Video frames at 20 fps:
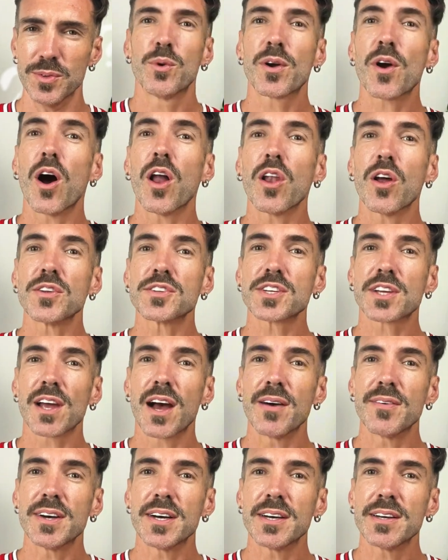We've got a lot to
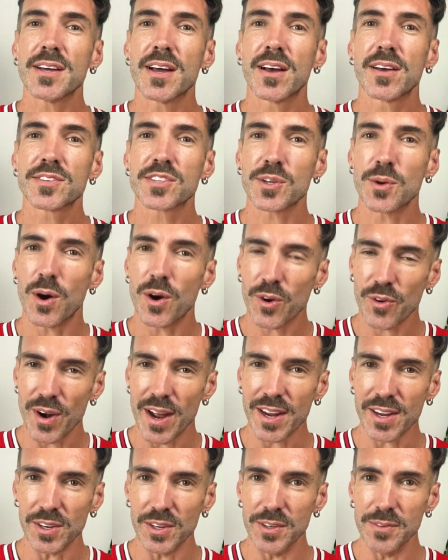cover, so I'll
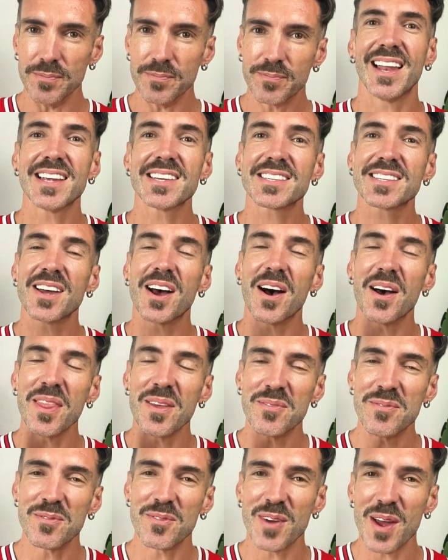crack on. Let's start at
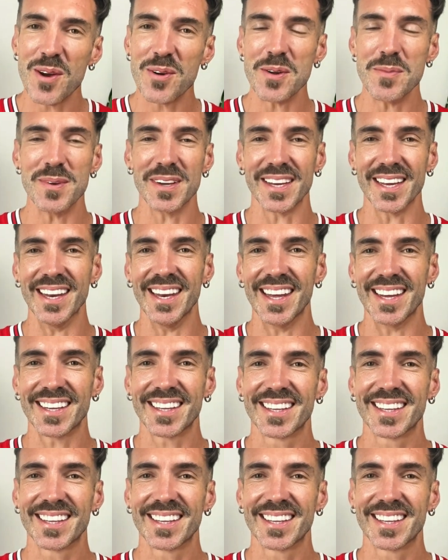the very beginning.